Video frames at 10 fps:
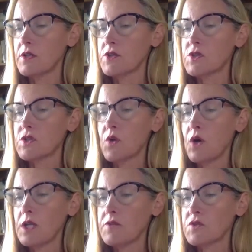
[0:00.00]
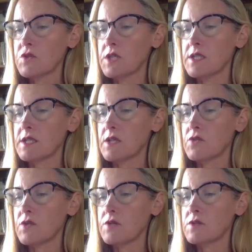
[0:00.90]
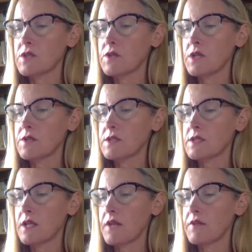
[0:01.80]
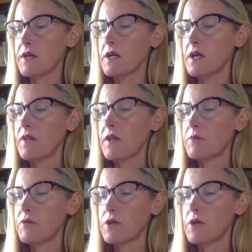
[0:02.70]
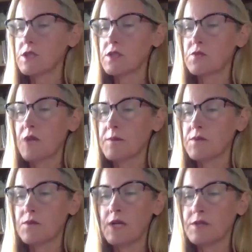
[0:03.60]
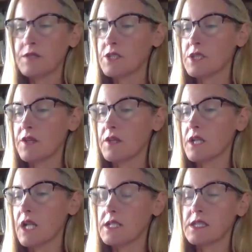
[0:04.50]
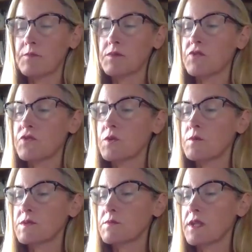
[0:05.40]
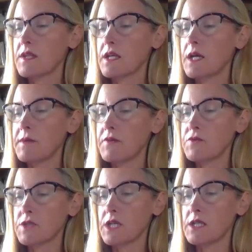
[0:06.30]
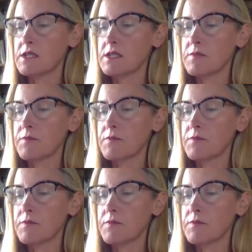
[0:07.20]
The two olive trees had grown so close together, their branches wrapped around each other like some deformed mythic hermaphrodite.